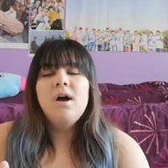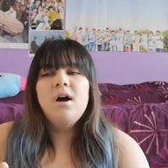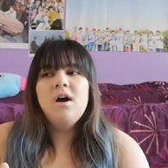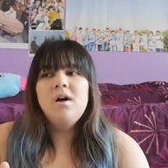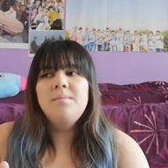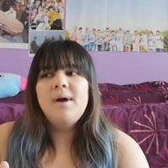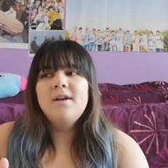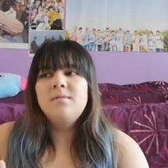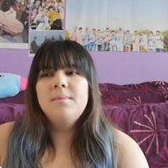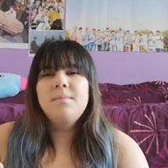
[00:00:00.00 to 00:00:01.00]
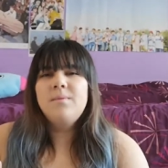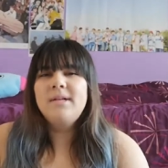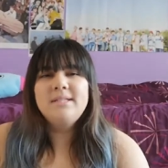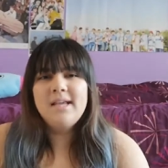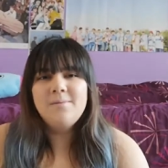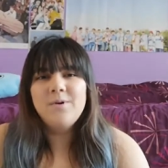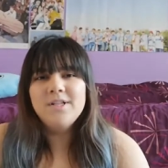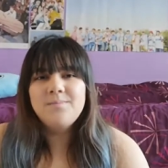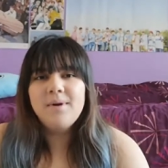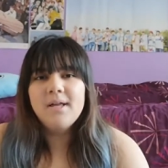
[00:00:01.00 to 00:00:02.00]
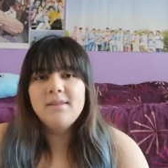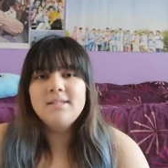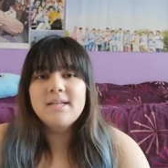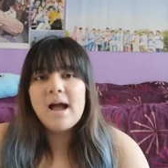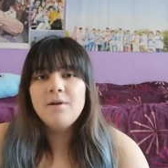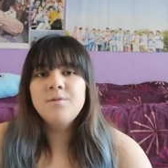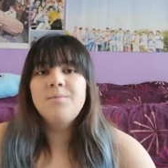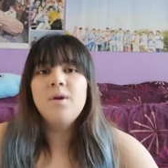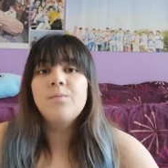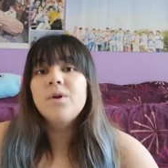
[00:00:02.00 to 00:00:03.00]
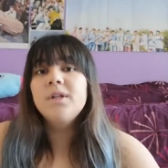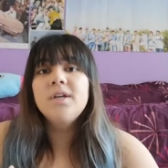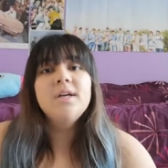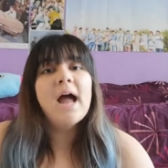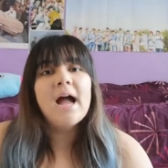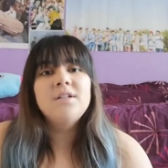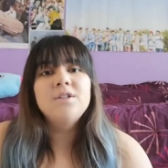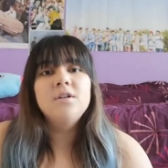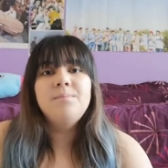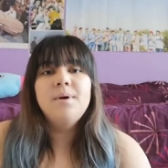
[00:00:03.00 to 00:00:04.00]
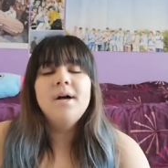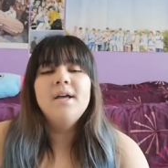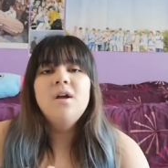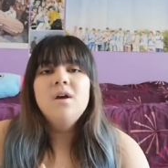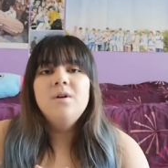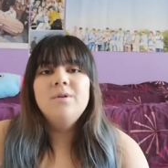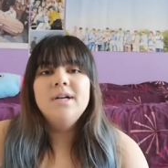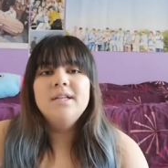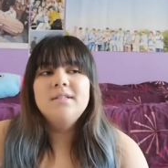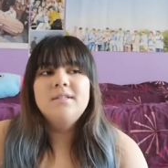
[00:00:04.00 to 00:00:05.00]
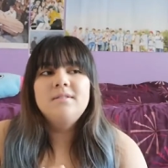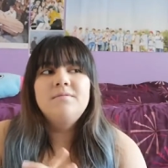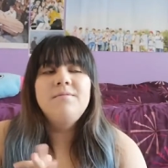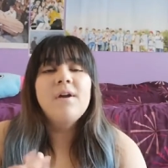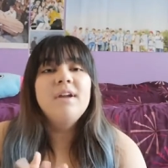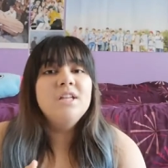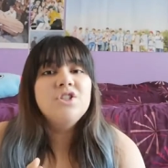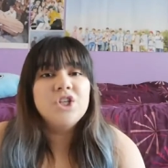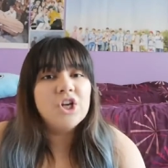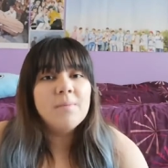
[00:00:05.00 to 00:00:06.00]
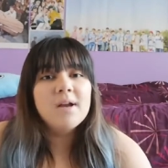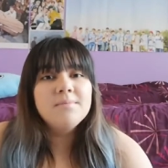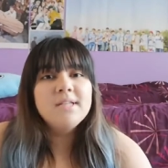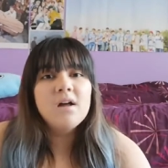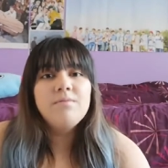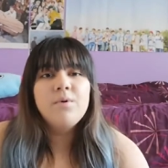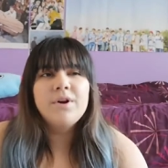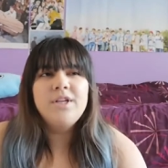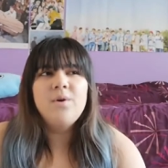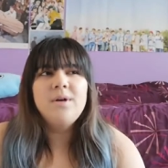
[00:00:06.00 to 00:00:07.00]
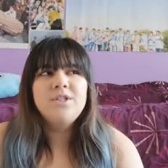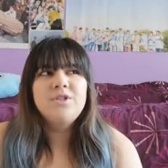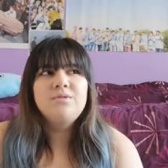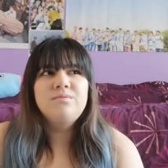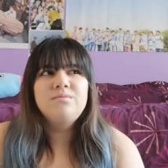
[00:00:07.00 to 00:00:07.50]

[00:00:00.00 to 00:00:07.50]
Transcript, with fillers: um, I don't remember what his name was, but this guy was supposed to be a really good actor, but was very insecure about himself, where he always